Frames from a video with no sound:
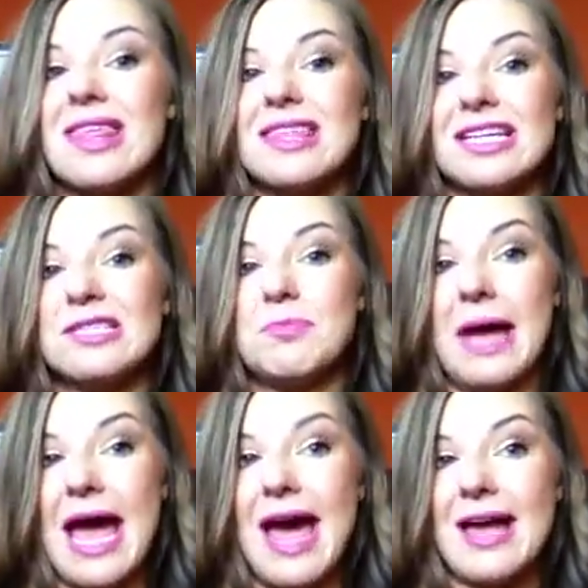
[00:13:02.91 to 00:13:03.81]
This
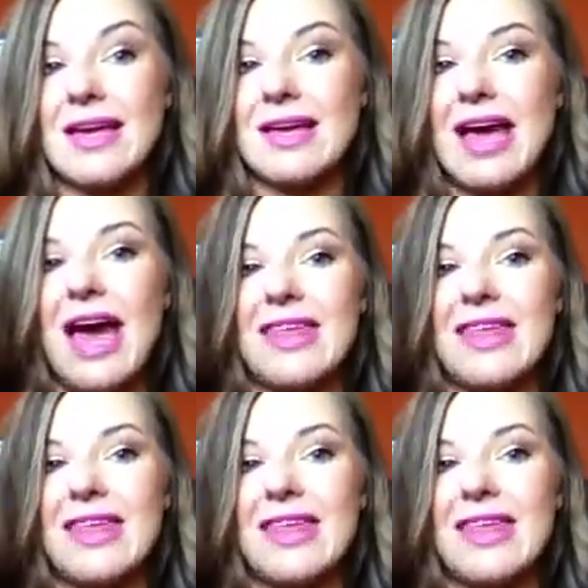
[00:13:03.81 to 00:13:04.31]
bag, I